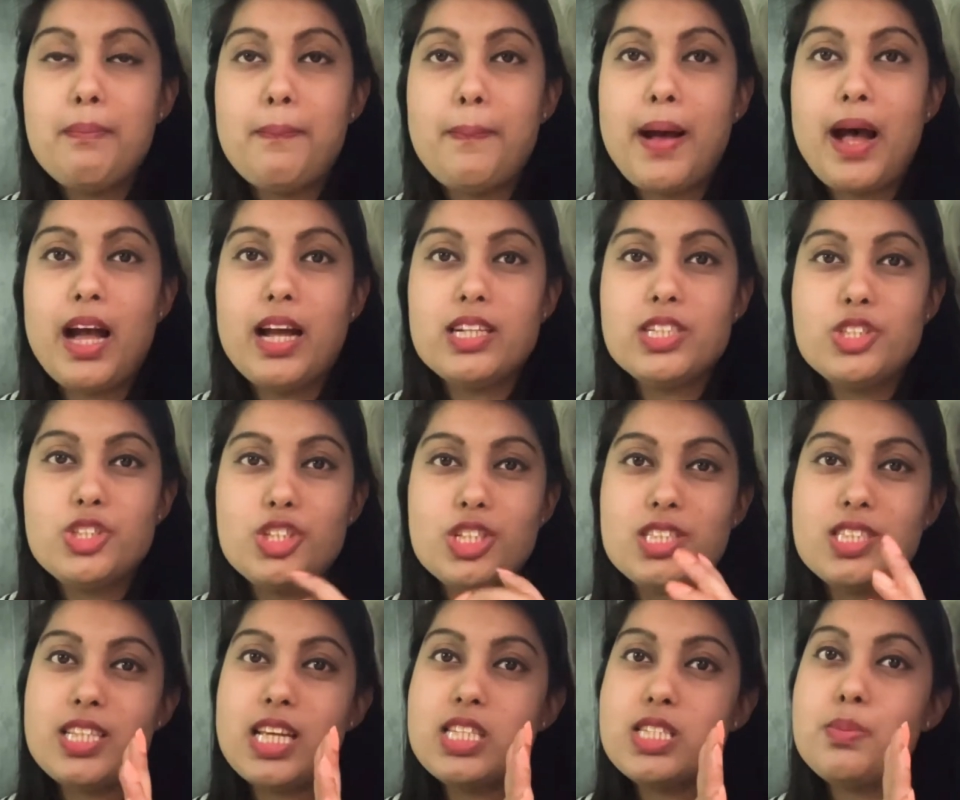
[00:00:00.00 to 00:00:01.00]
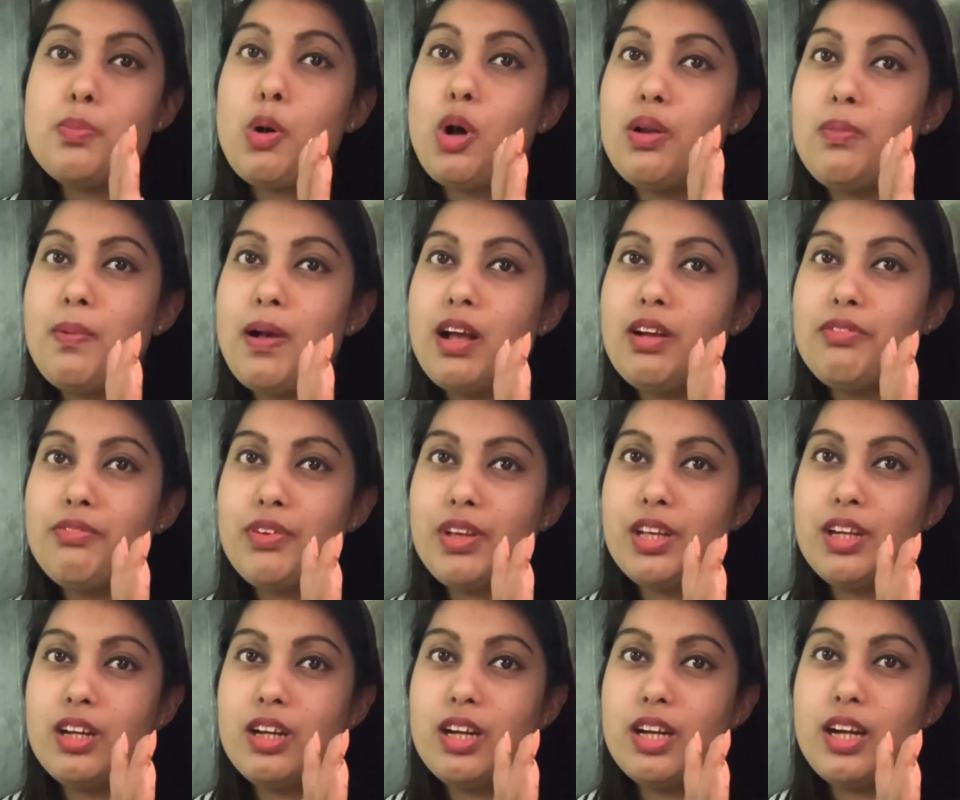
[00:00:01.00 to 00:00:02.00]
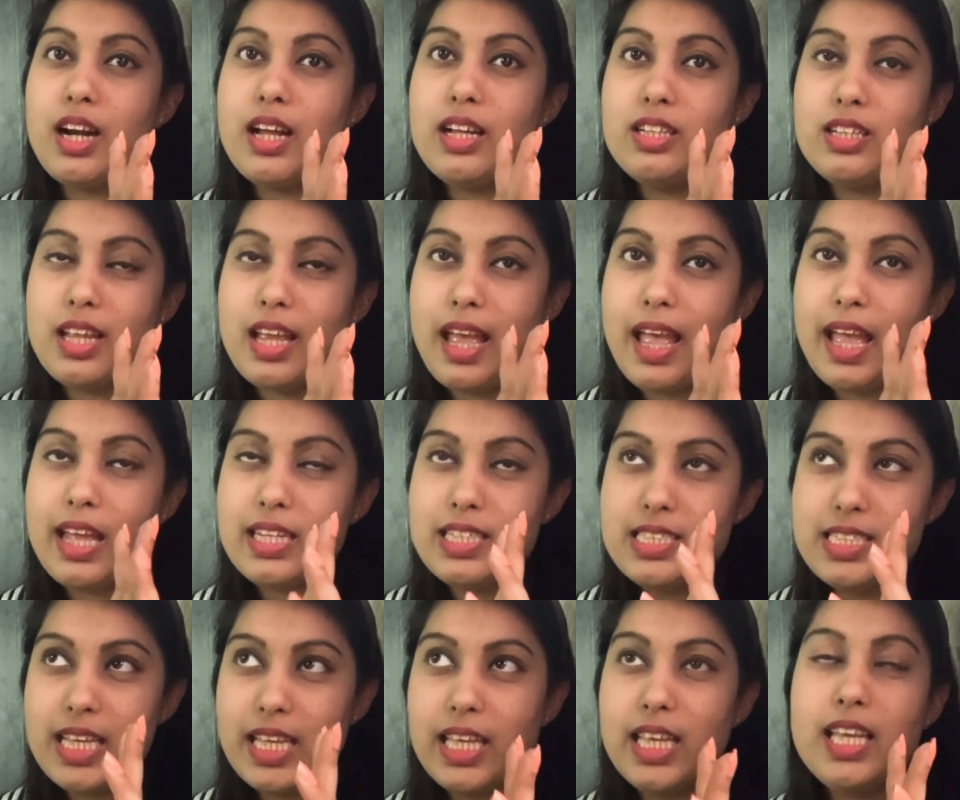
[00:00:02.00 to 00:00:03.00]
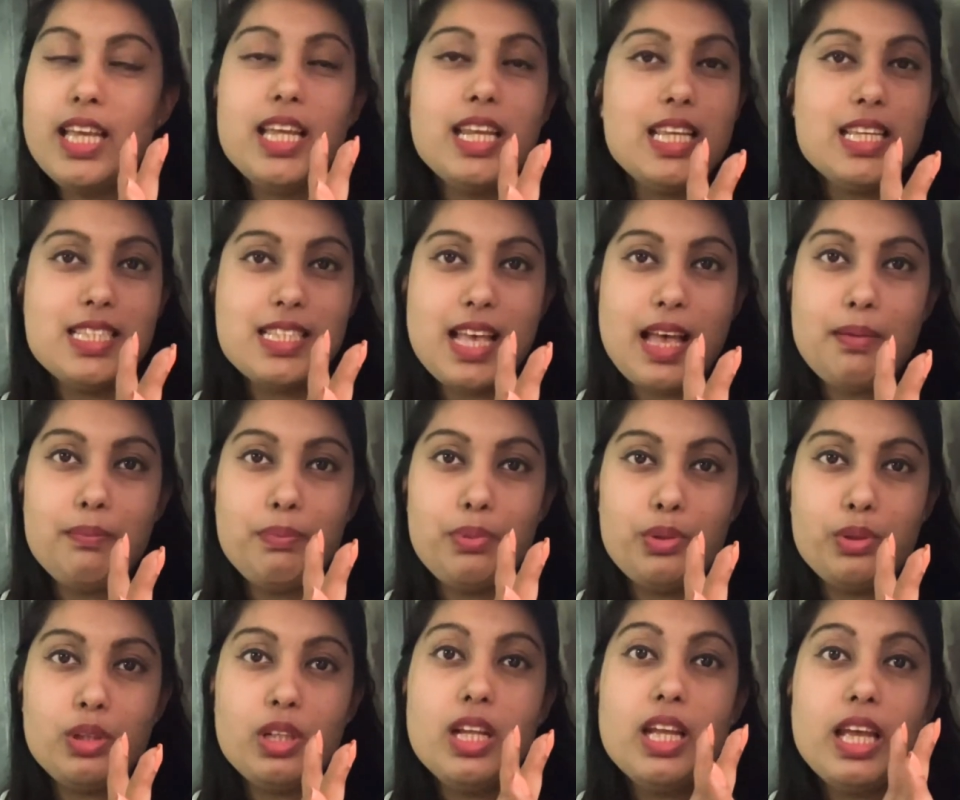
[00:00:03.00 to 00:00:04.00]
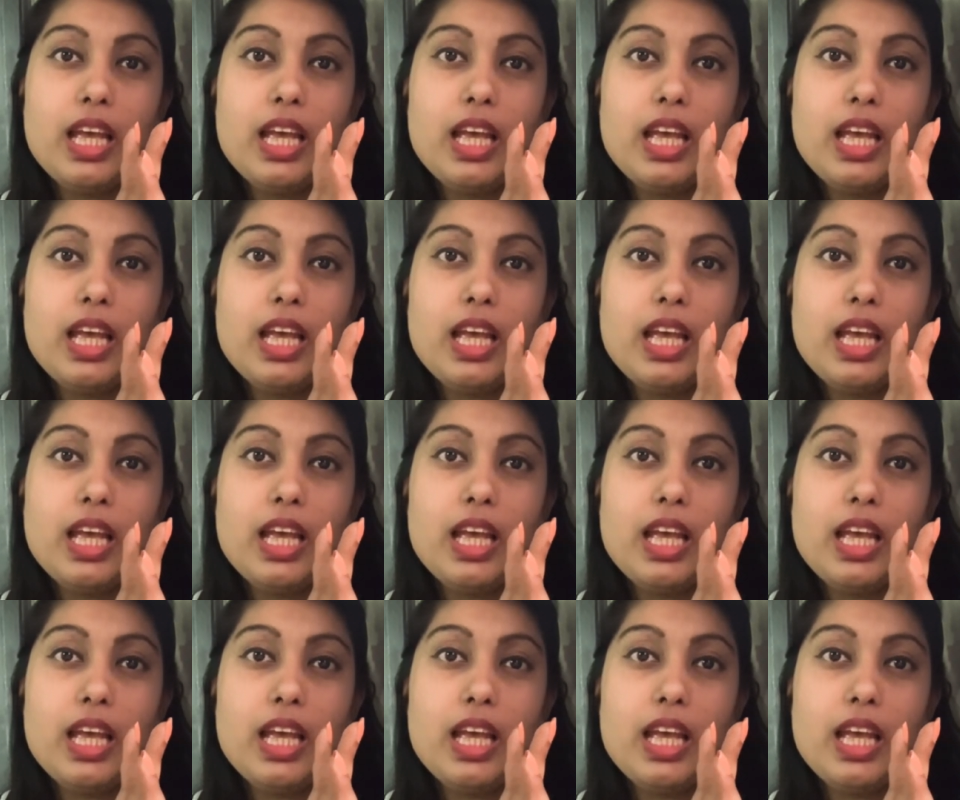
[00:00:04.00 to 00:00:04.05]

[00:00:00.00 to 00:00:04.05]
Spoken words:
But just as a ballpark figure, I'm taking an example.